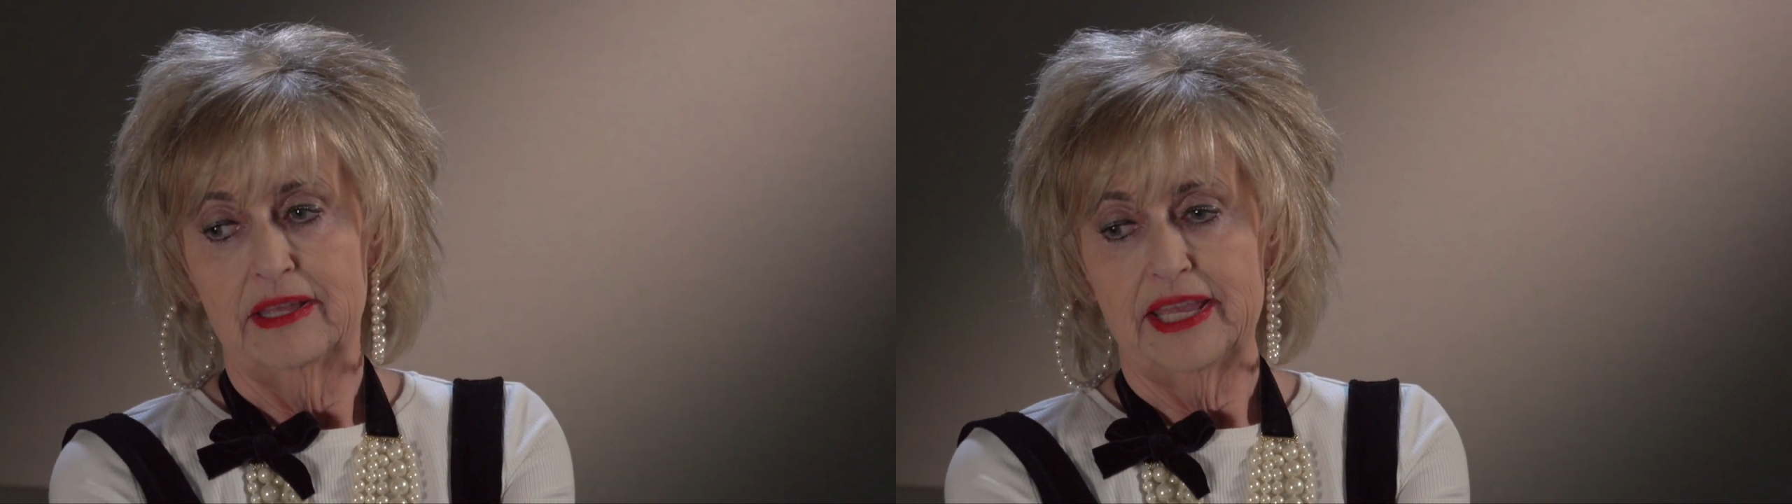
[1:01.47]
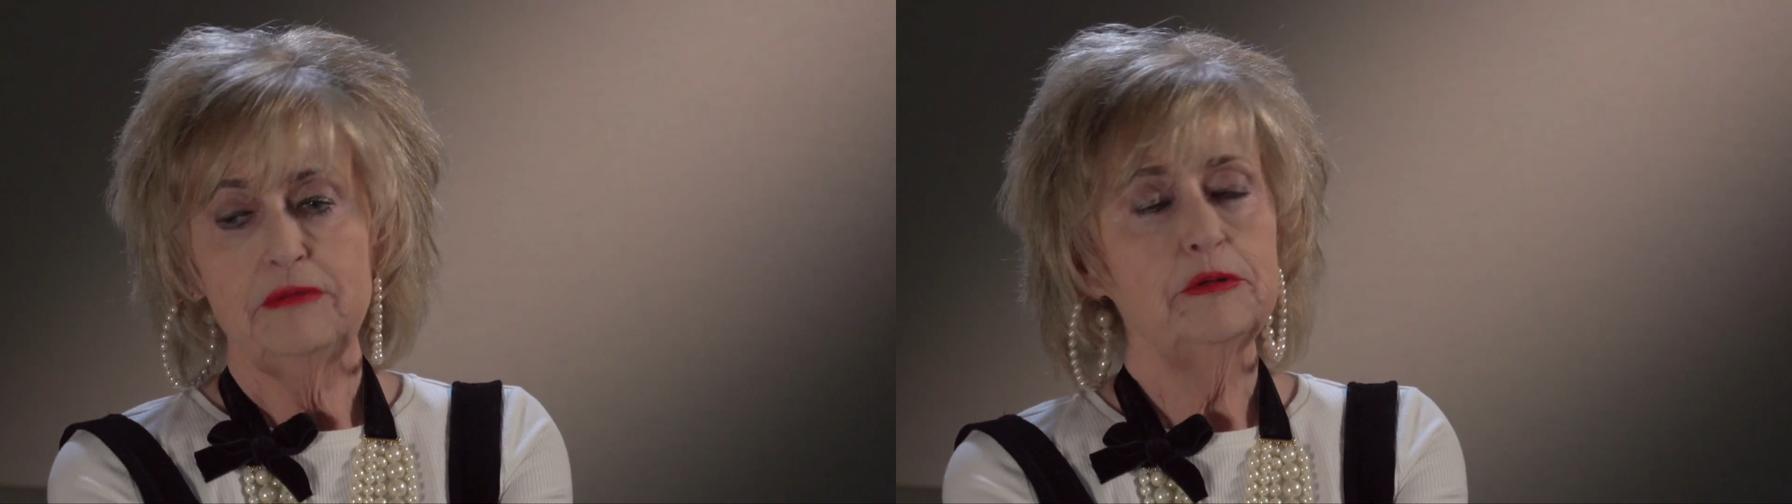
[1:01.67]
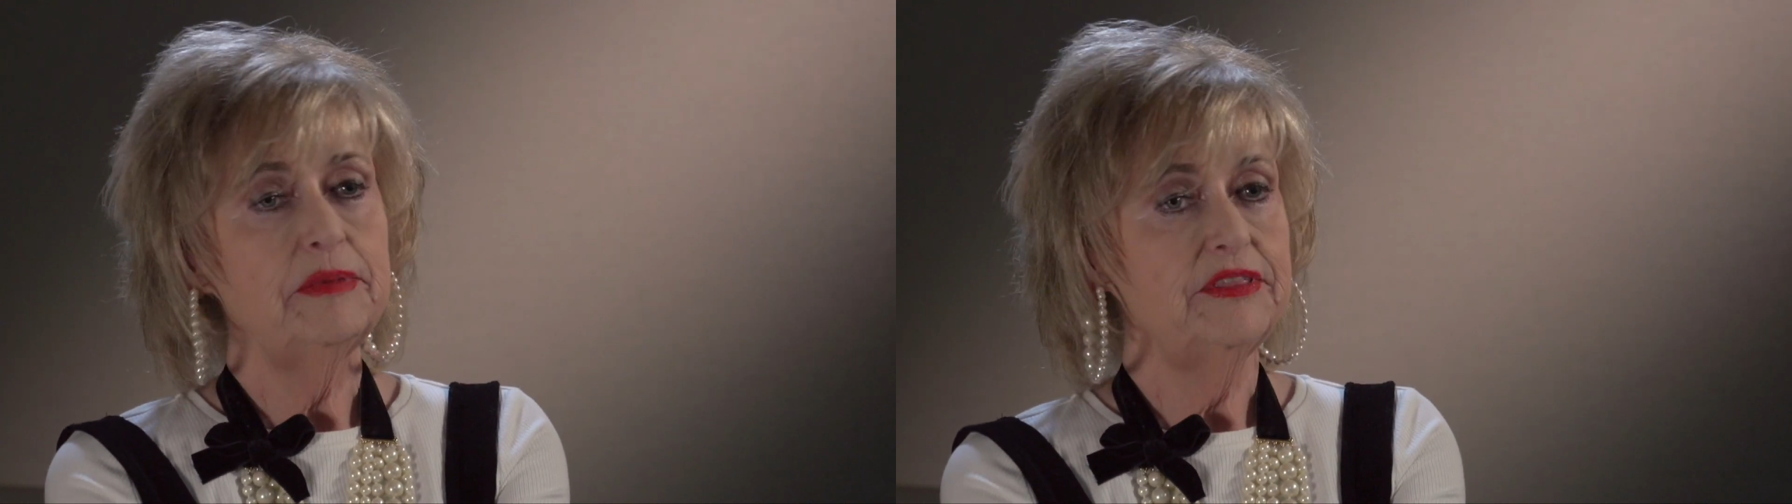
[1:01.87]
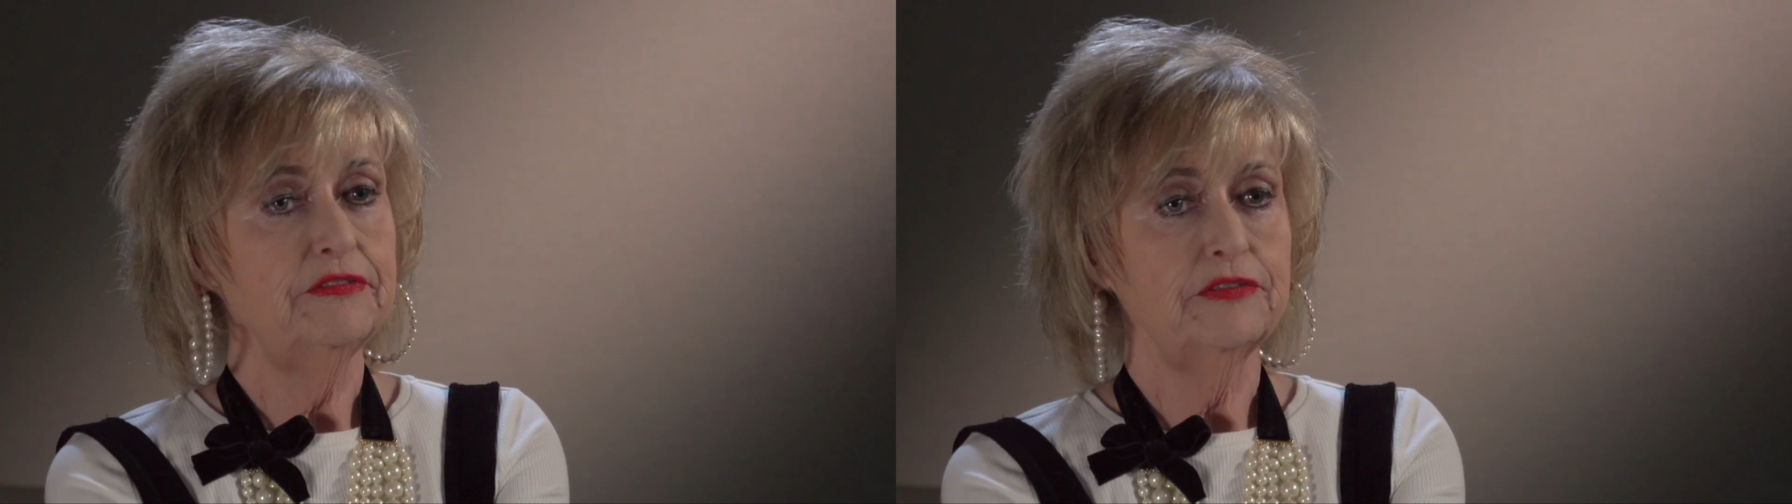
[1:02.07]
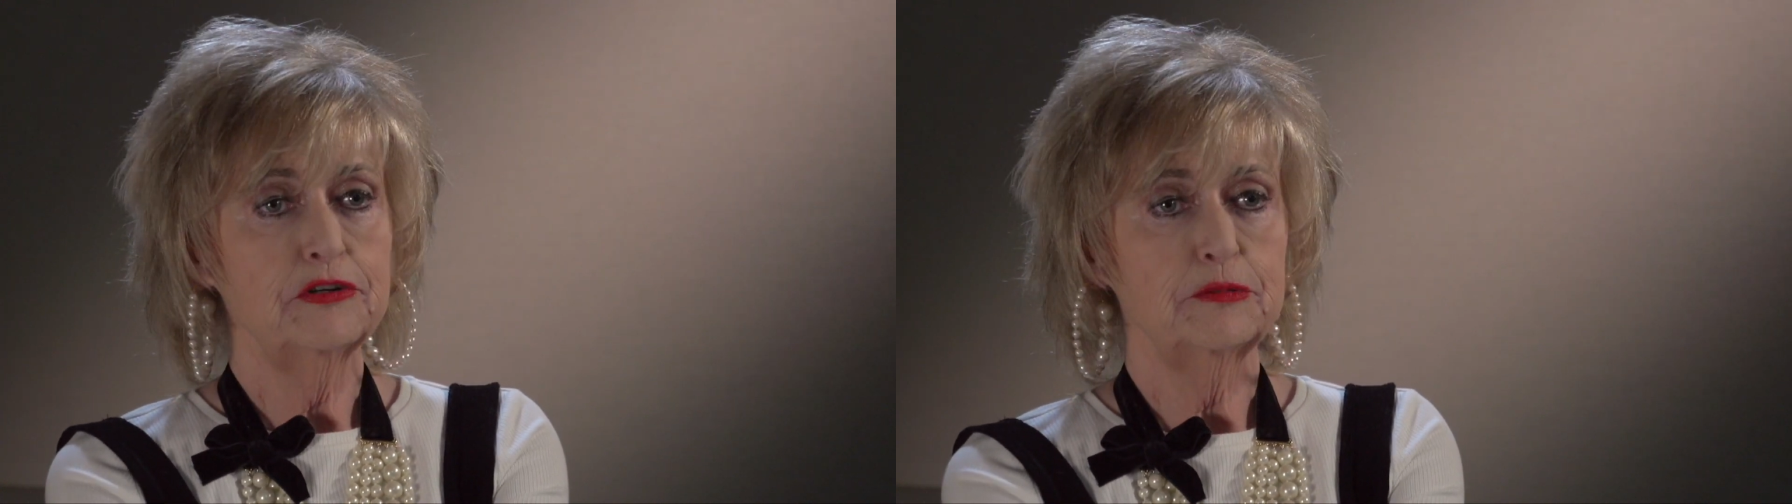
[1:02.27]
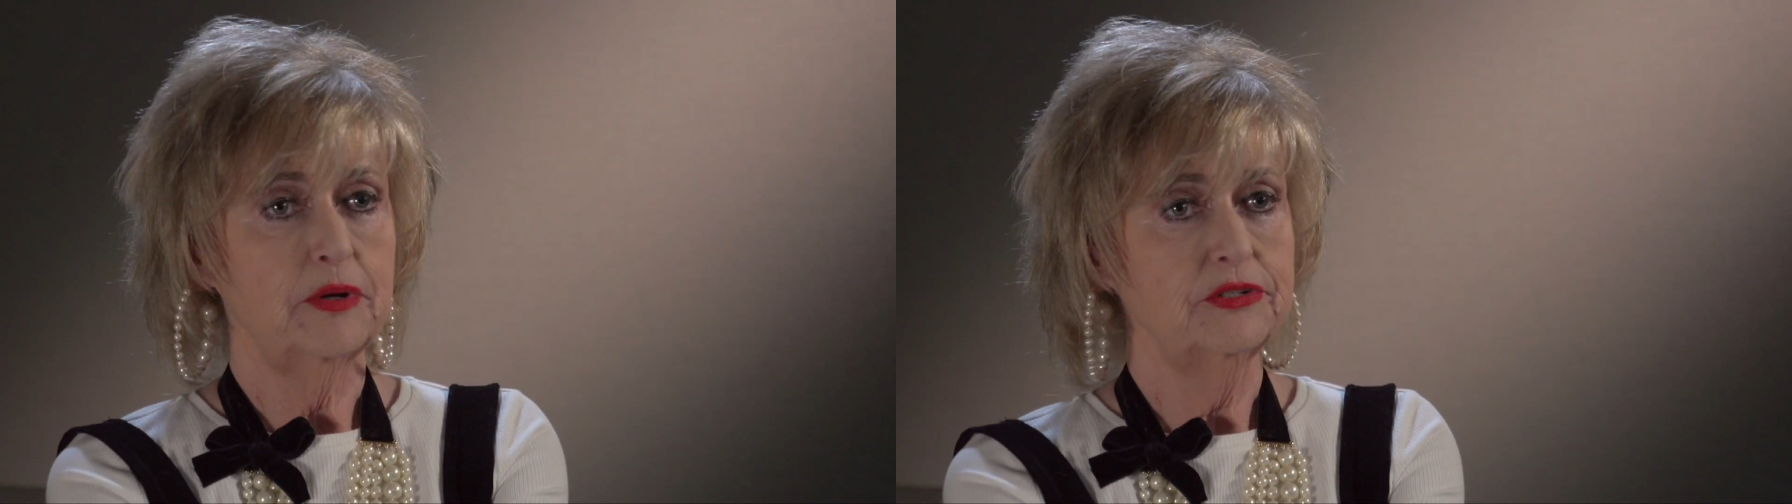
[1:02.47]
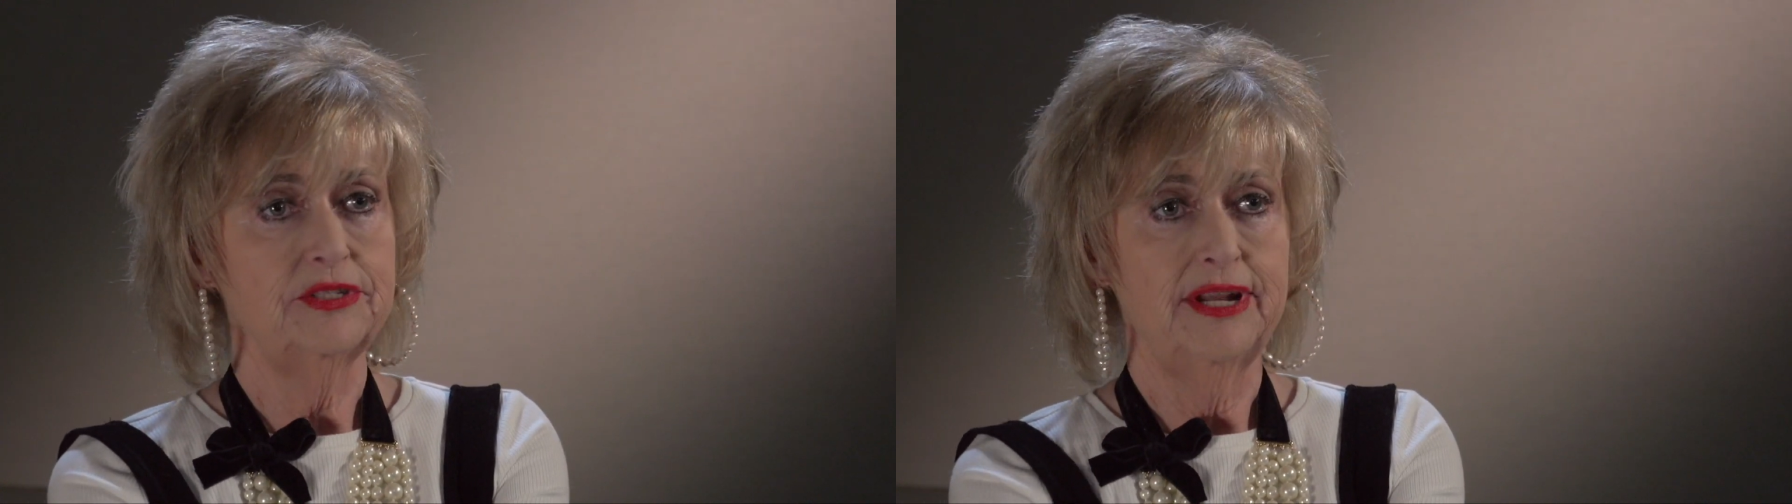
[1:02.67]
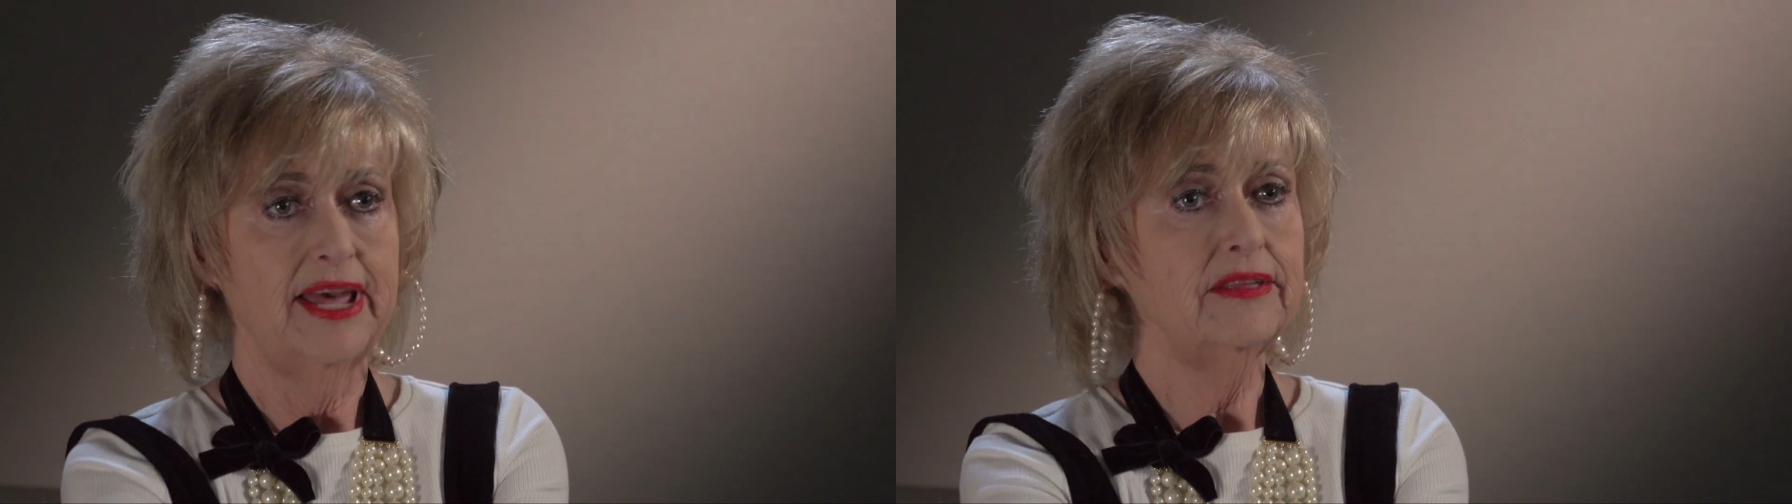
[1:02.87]
he would be the first
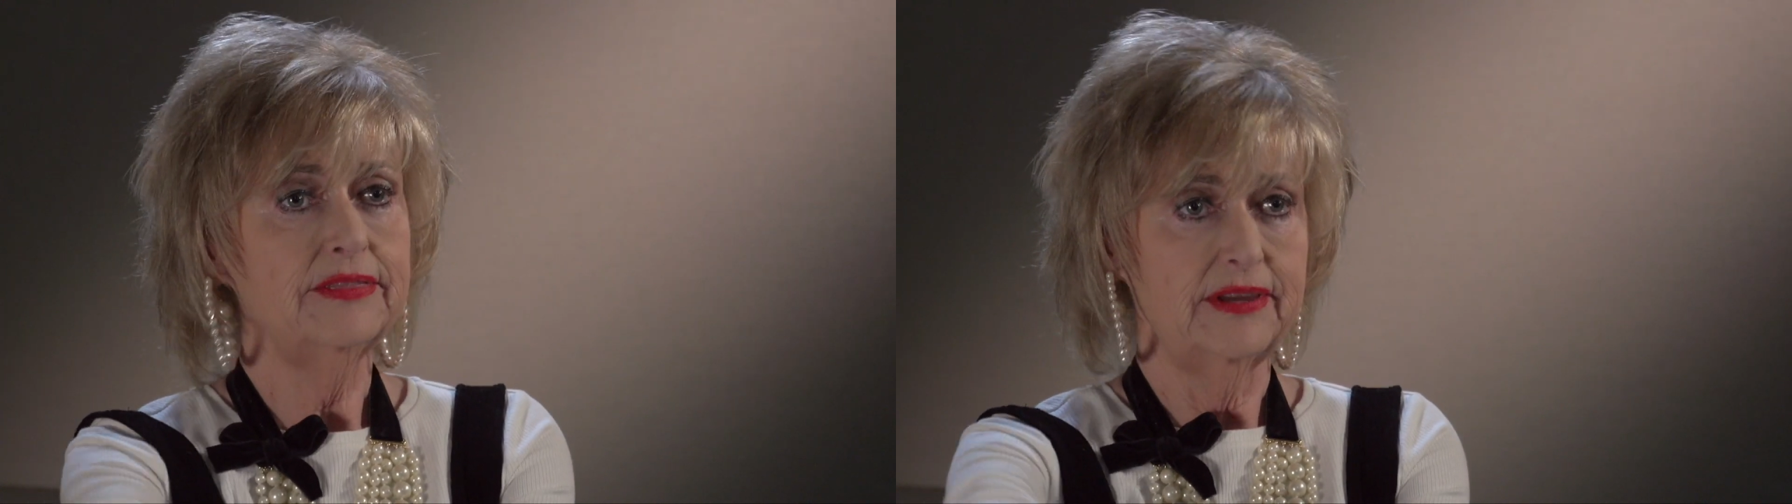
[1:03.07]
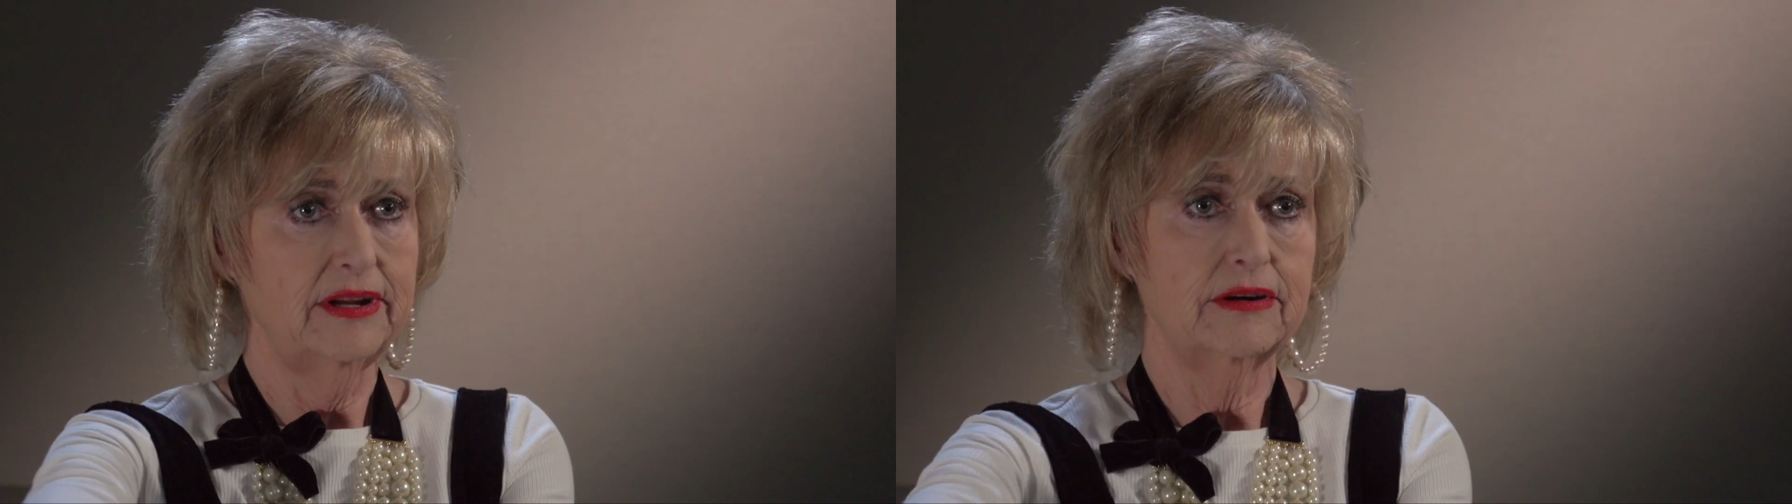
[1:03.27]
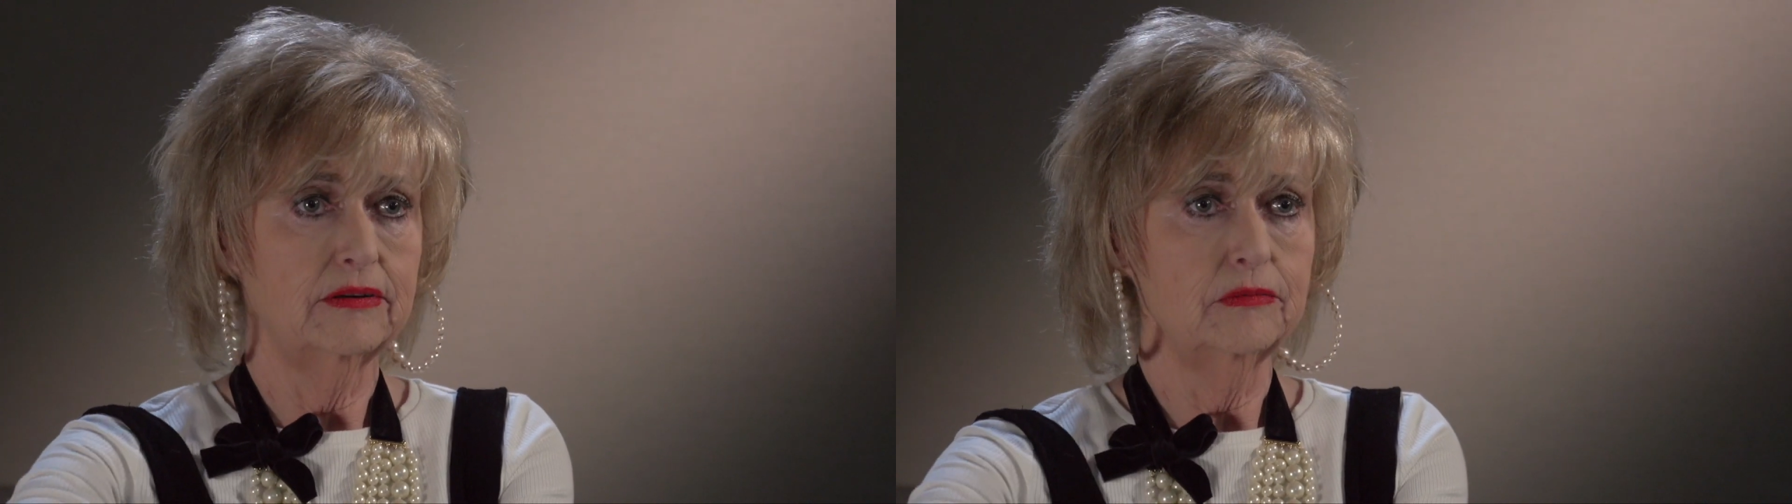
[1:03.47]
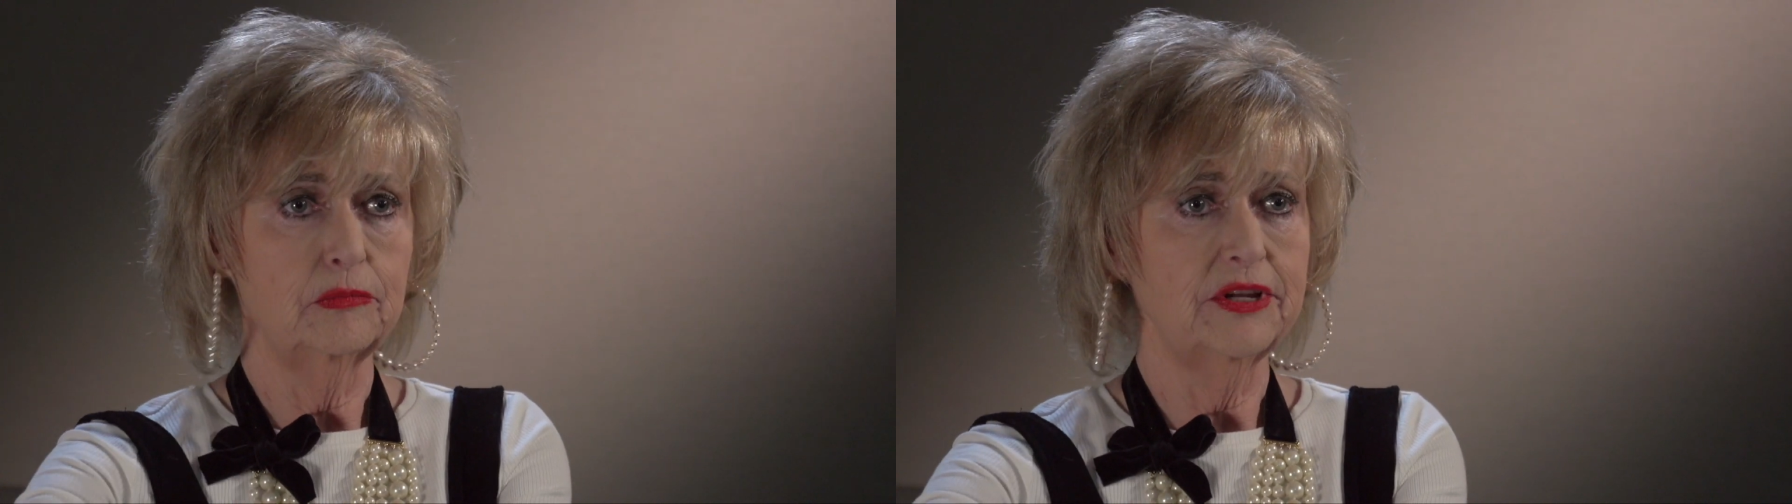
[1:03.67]
person out there